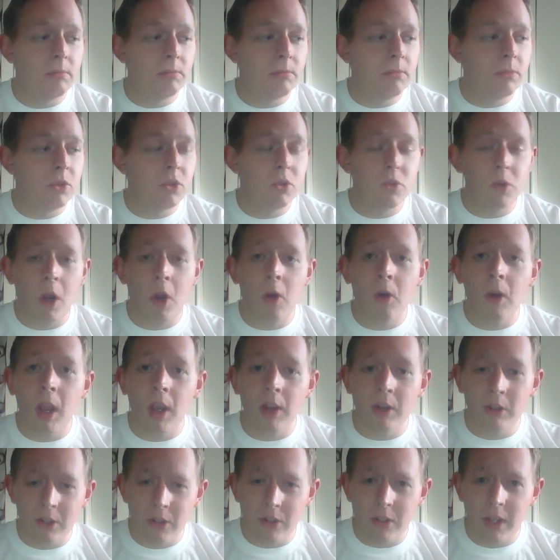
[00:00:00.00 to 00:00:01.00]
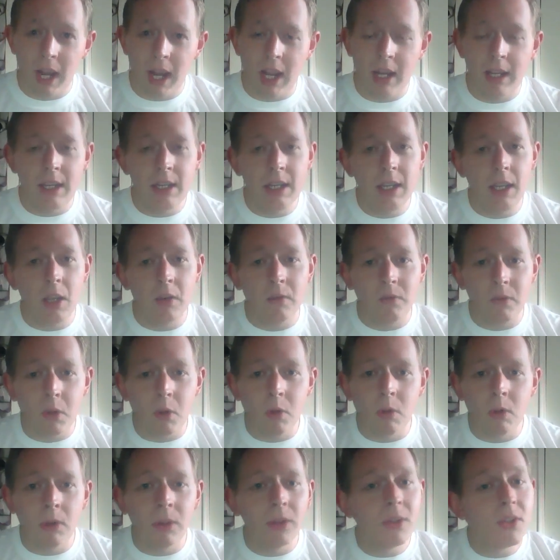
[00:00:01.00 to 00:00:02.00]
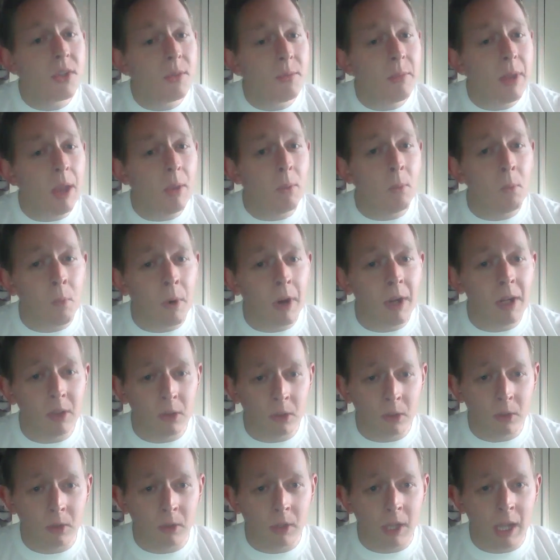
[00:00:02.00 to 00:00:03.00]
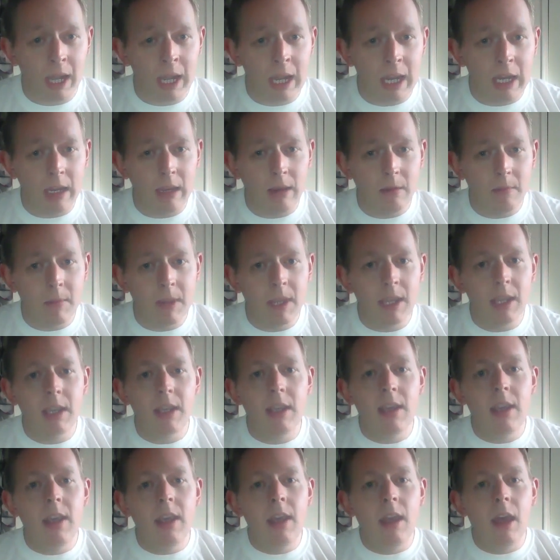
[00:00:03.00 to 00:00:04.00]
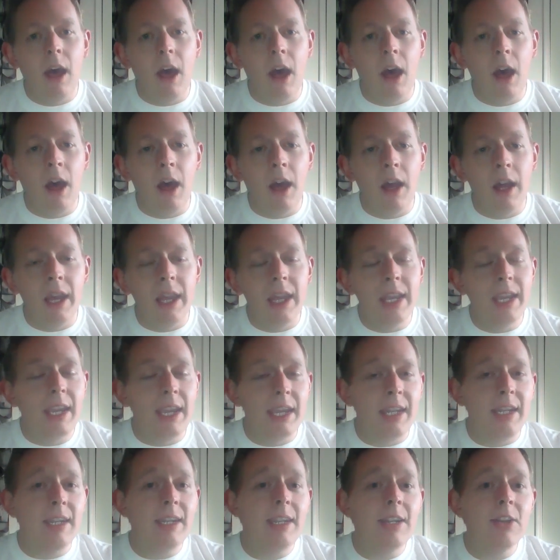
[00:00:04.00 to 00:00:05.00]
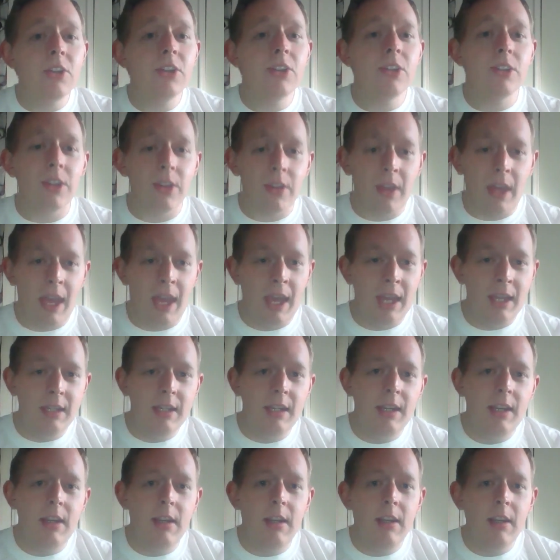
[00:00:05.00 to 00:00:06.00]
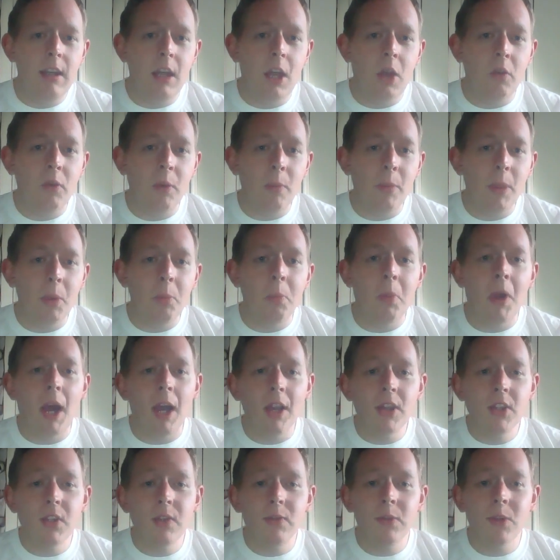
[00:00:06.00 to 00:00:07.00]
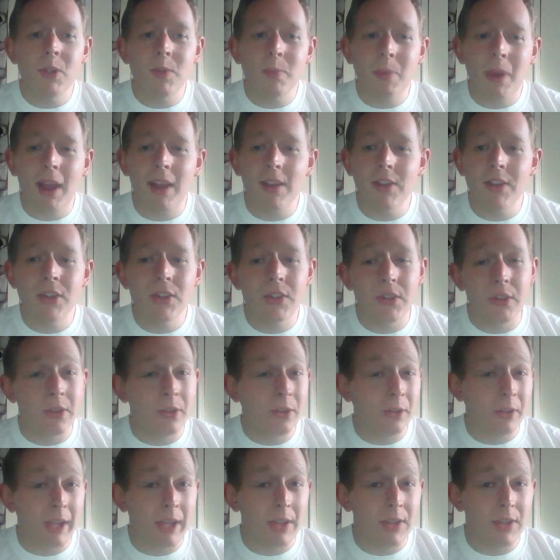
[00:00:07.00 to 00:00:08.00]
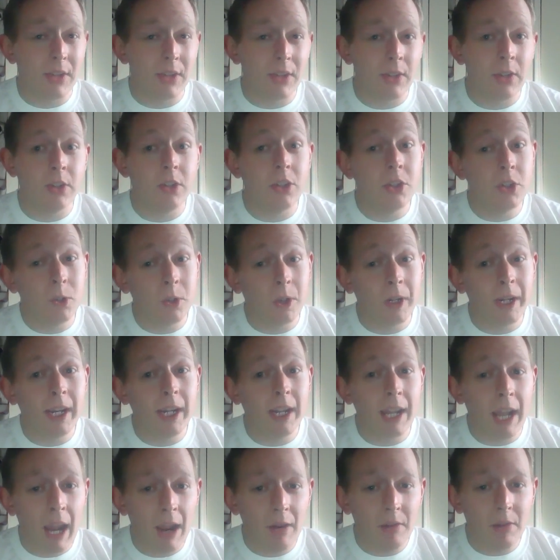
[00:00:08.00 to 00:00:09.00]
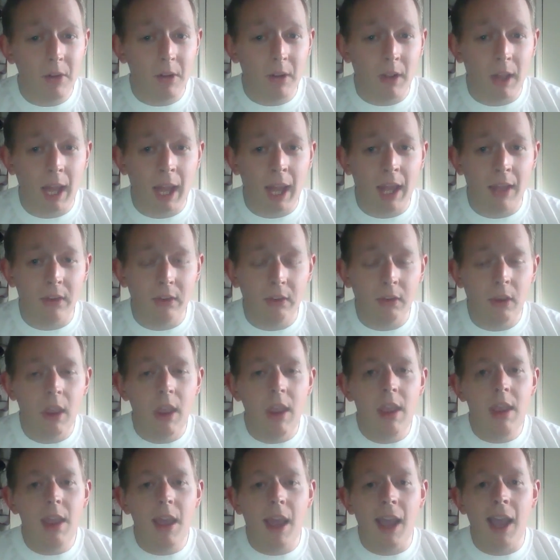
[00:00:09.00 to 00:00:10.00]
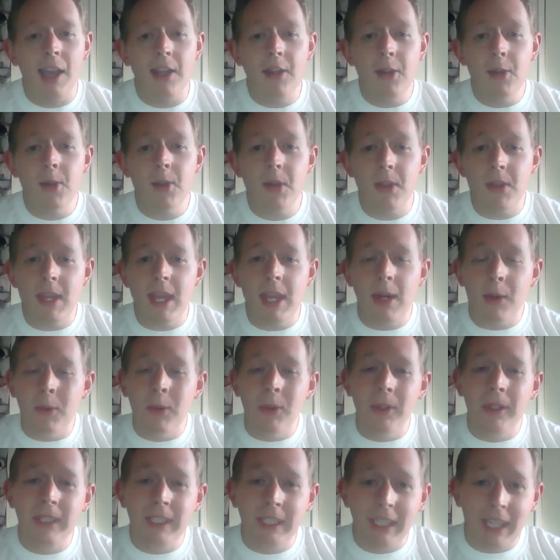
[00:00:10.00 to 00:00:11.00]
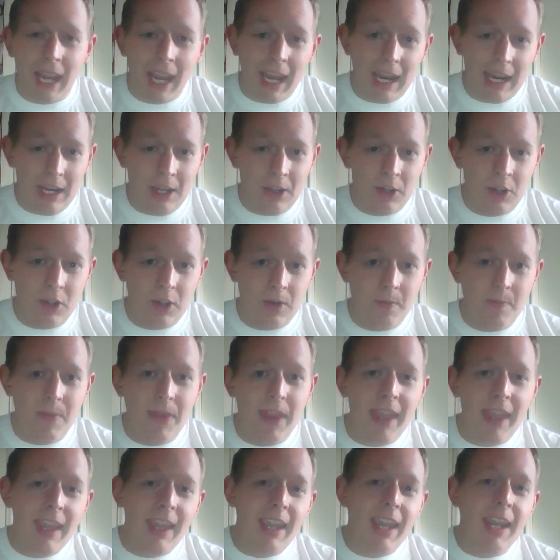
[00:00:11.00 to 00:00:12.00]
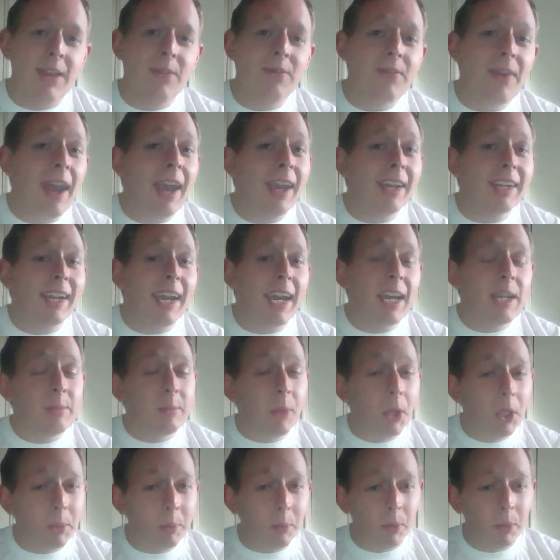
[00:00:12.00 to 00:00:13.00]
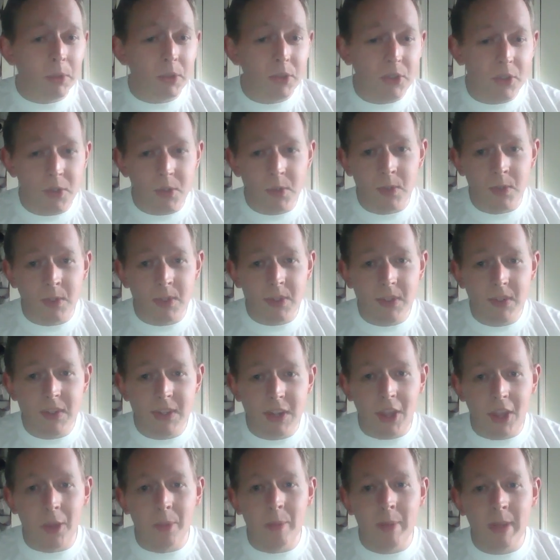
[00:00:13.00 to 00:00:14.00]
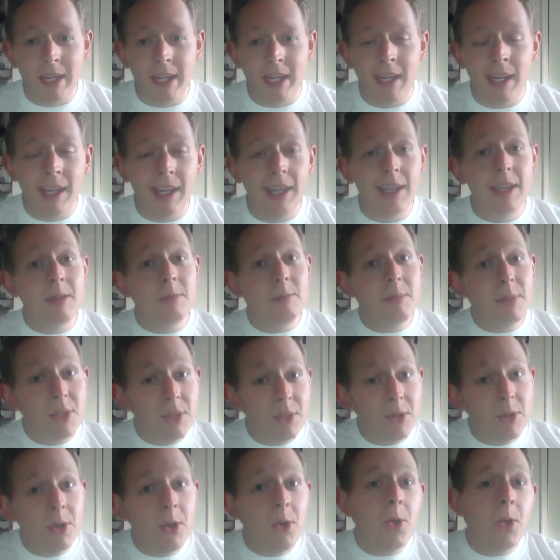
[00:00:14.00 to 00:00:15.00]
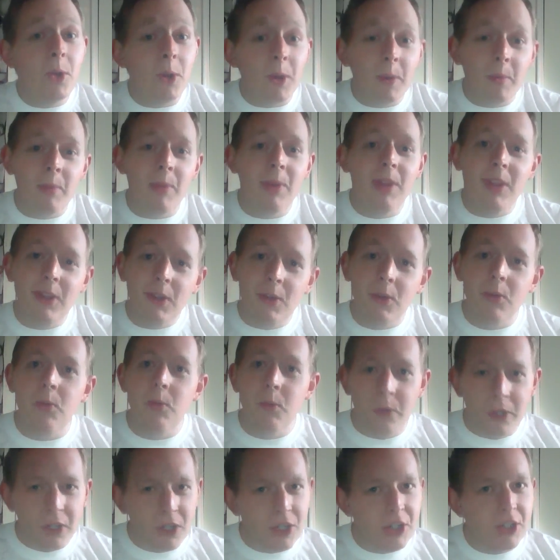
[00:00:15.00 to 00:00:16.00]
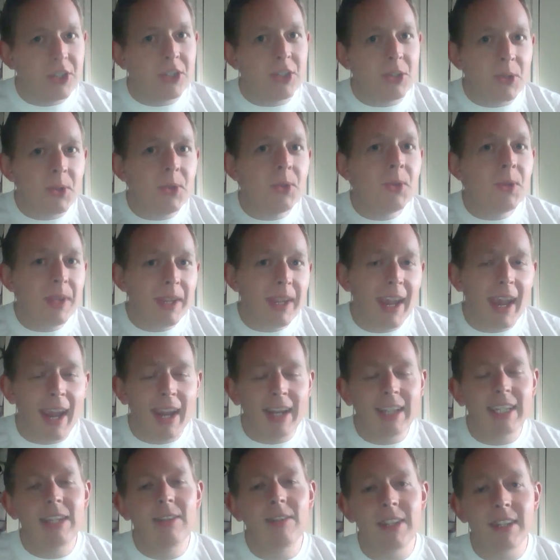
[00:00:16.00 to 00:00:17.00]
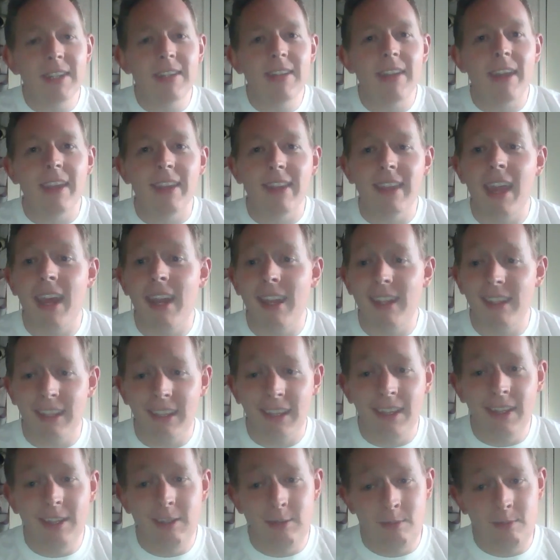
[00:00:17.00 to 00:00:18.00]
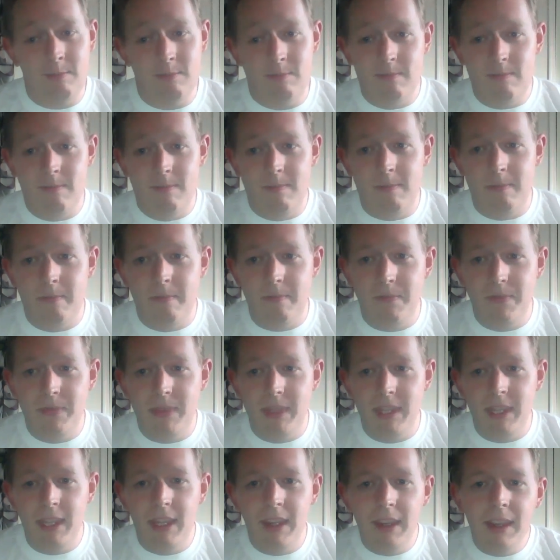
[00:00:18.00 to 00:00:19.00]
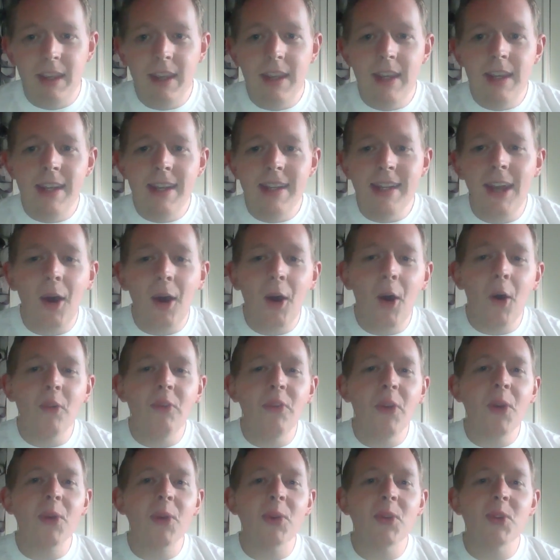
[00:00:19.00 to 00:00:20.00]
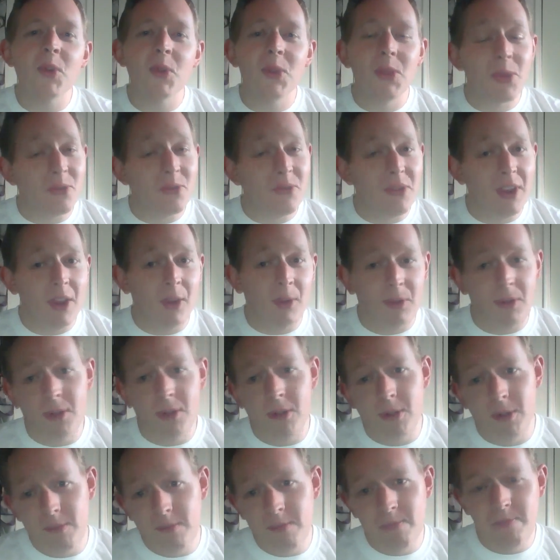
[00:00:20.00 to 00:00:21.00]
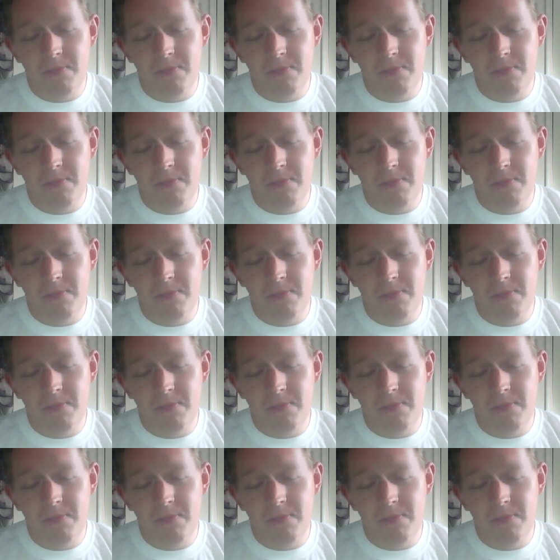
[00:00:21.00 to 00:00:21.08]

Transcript: strong understanding of feudalism and what it looked like. In addition to that, from their positive responses to the lesson during and after class, I knew that they were engaged. In fact, I had multiple students tell me, "Mr. Newcomb, we should do activities like that again." Now I'll focus on the failure.